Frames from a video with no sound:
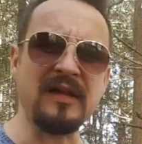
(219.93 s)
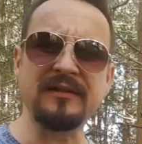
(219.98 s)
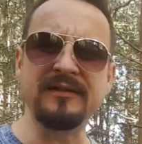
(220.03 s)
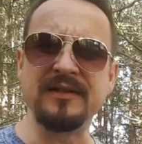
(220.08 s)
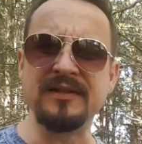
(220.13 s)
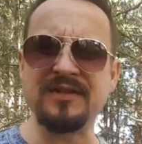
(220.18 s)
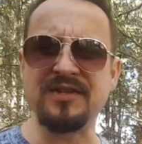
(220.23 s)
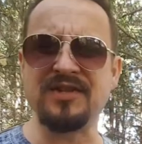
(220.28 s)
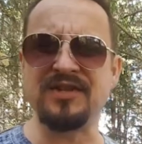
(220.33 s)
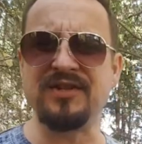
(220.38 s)

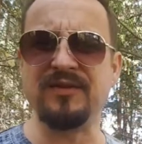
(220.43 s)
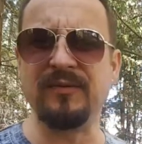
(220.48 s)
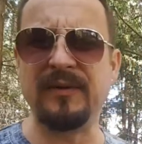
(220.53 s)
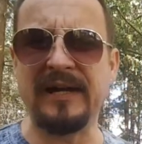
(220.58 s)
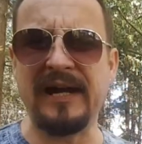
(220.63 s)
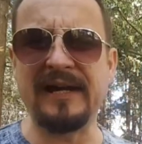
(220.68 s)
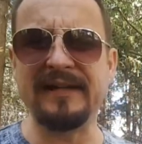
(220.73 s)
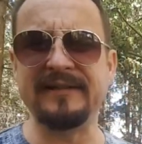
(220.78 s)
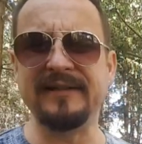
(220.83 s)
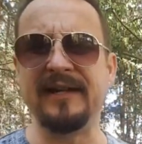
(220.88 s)
This is the
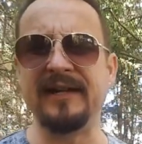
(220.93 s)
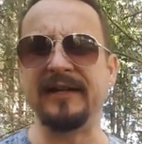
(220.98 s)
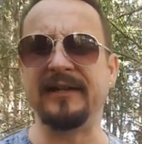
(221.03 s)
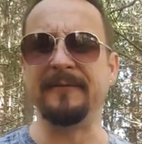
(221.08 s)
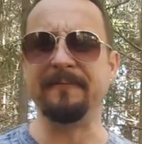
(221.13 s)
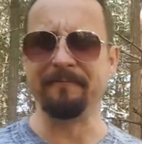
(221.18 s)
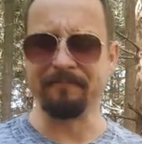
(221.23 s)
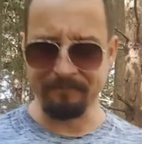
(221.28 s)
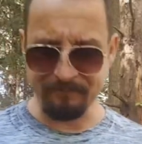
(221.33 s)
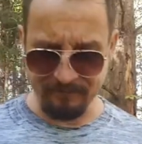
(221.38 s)
way I take it
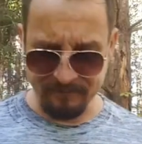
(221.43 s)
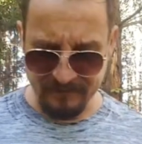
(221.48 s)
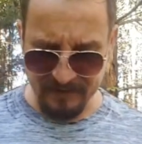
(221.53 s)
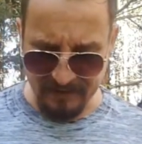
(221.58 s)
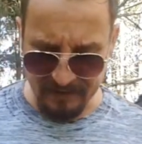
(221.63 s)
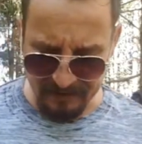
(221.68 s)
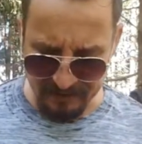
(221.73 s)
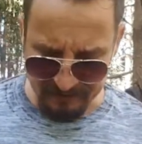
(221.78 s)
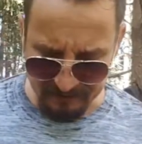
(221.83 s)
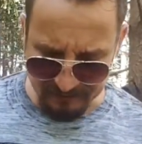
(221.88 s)

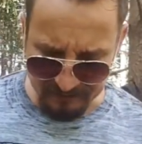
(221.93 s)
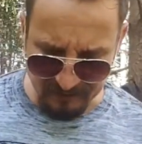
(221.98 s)
and